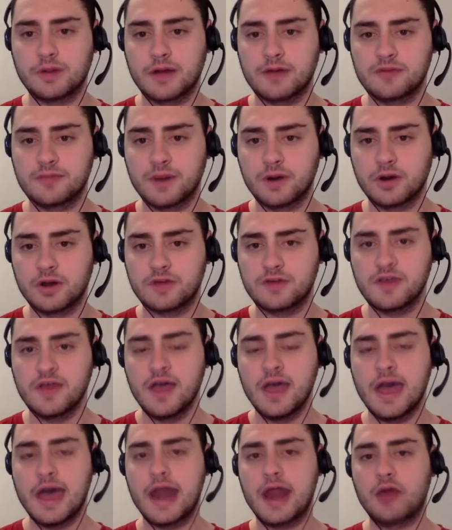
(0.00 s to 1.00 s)
deposit bonus
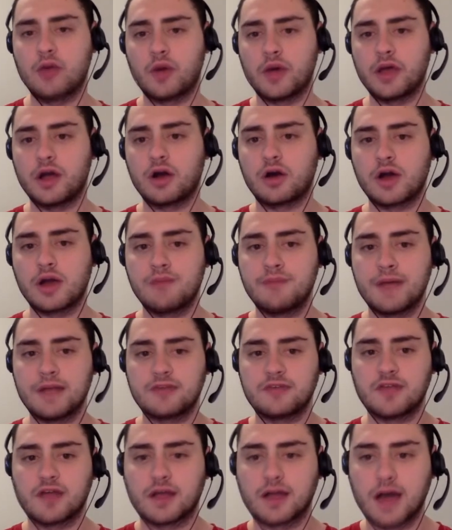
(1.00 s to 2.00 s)
at
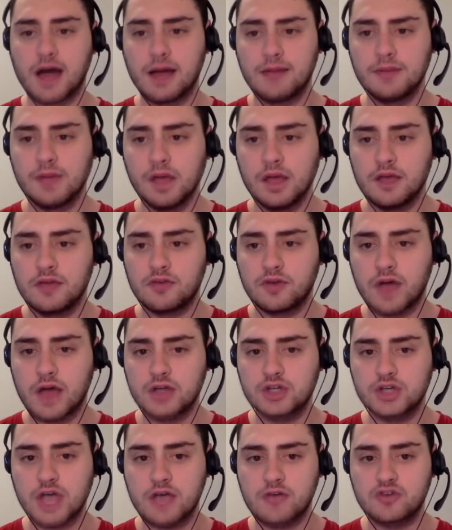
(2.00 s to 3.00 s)

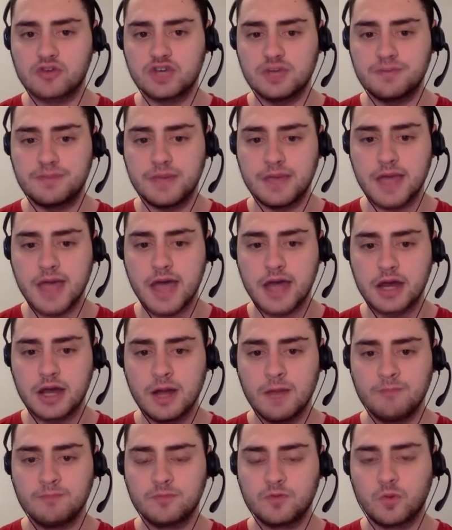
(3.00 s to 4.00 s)

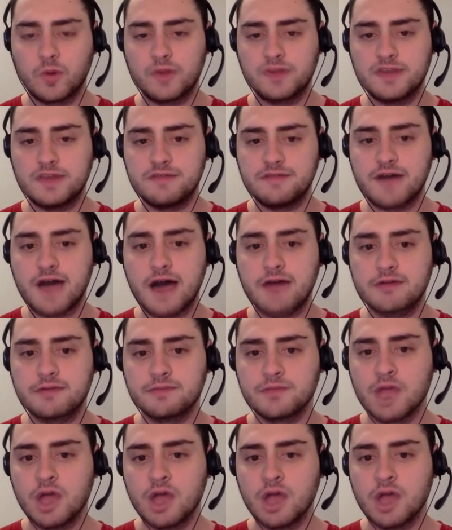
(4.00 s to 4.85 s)
nyrabets.com/SGPN25.